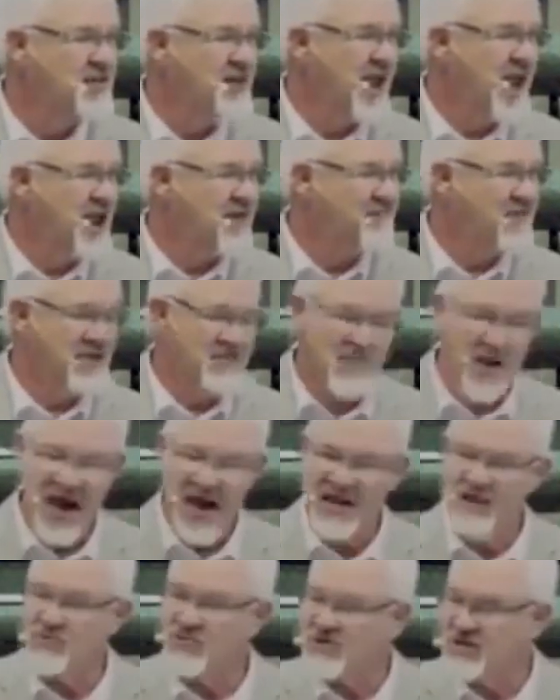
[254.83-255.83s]

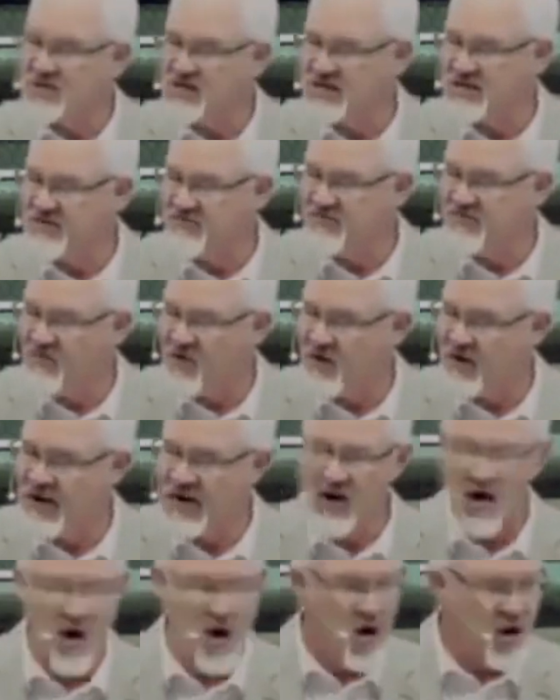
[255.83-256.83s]
everybody was looking for
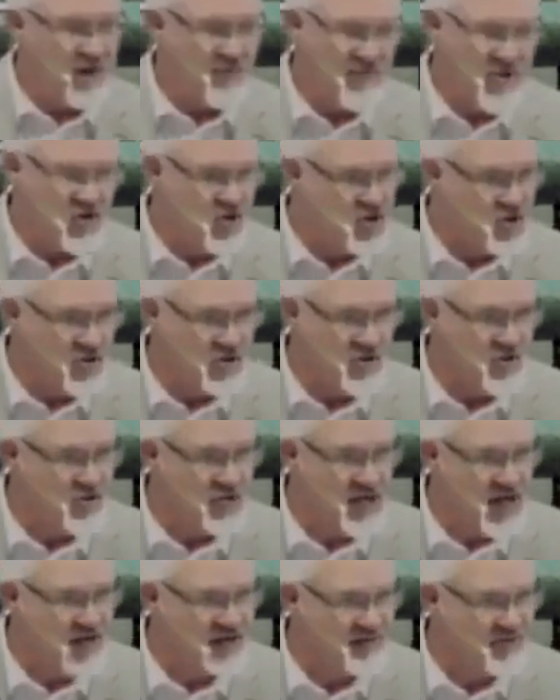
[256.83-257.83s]
it. All of the Jews
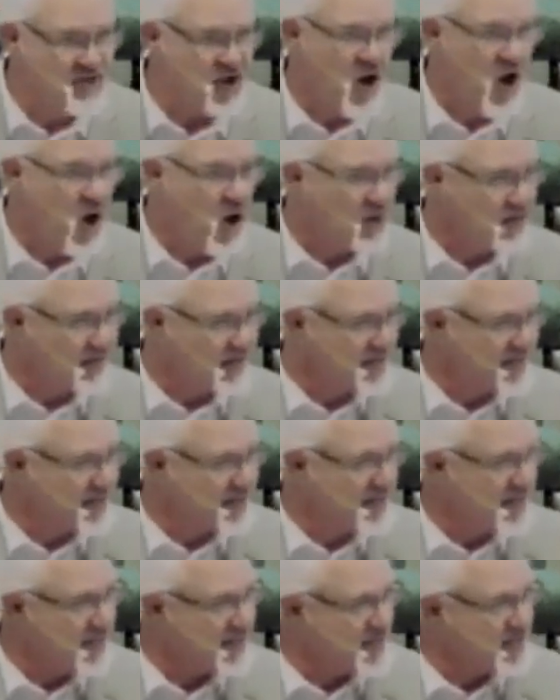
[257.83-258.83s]
had taught it and